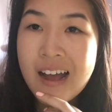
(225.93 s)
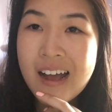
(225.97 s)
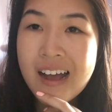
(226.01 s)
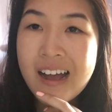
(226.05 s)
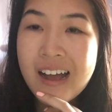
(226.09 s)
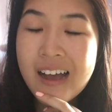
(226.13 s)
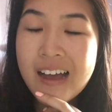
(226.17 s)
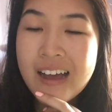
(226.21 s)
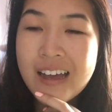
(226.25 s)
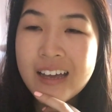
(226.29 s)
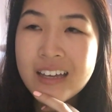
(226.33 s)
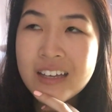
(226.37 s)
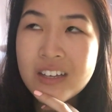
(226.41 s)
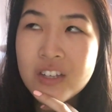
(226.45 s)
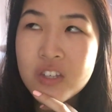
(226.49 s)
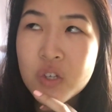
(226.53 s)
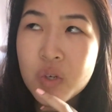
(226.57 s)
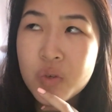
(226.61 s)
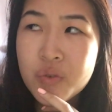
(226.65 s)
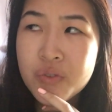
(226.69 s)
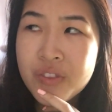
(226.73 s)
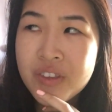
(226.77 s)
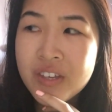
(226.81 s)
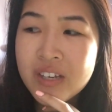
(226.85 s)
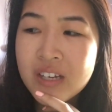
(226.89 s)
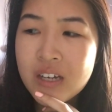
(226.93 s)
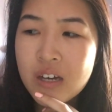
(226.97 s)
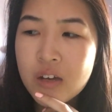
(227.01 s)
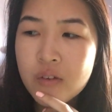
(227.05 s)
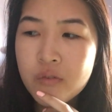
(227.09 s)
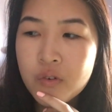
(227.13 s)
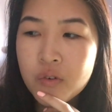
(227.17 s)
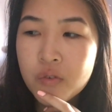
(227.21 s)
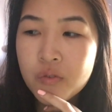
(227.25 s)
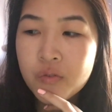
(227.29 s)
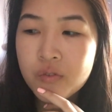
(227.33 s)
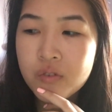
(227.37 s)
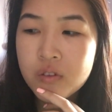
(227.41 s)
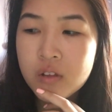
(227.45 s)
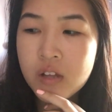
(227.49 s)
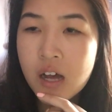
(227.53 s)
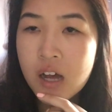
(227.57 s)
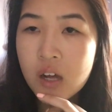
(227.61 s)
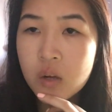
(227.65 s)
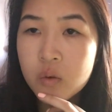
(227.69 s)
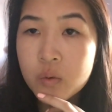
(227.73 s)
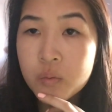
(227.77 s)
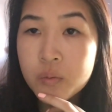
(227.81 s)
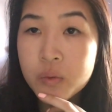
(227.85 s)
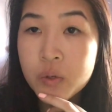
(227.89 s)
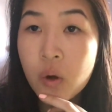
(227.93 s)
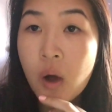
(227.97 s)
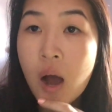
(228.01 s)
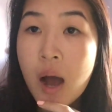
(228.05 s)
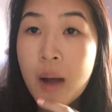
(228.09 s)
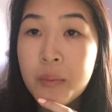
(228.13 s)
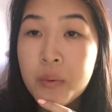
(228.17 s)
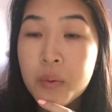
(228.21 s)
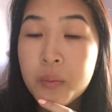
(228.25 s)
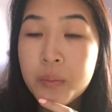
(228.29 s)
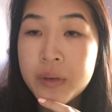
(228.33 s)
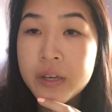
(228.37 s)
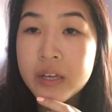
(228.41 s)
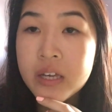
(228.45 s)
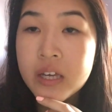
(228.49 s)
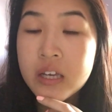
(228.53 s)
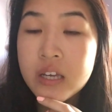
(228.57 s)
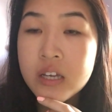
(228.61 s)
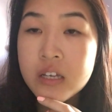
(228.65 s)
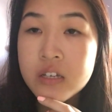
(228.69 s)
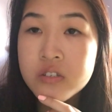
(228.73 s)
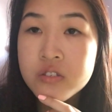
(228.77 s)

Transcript: I don't think I ever vlog when we go apple picking.